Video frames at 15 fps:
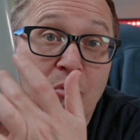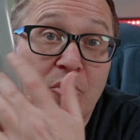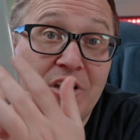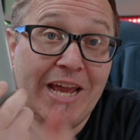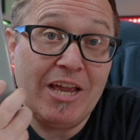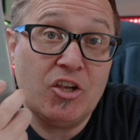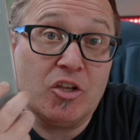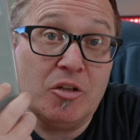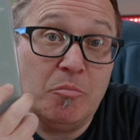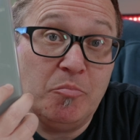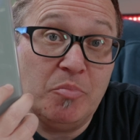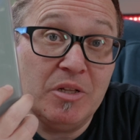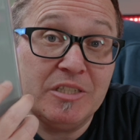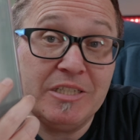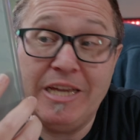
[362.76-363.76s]
protection
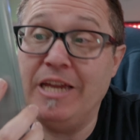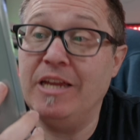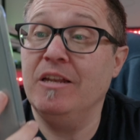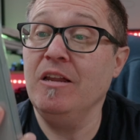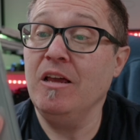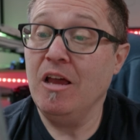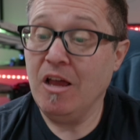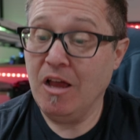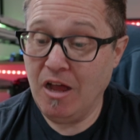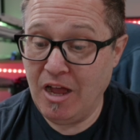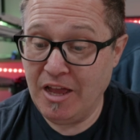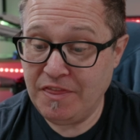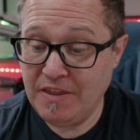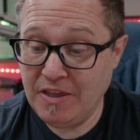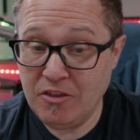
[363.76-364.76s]
built in,
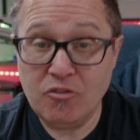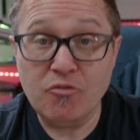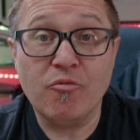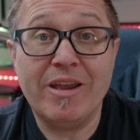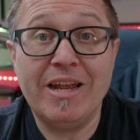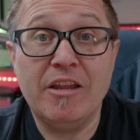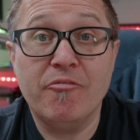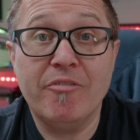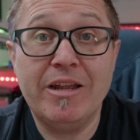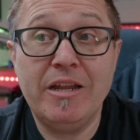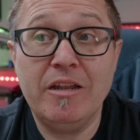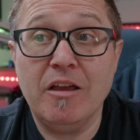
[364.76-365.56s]
I think is really, really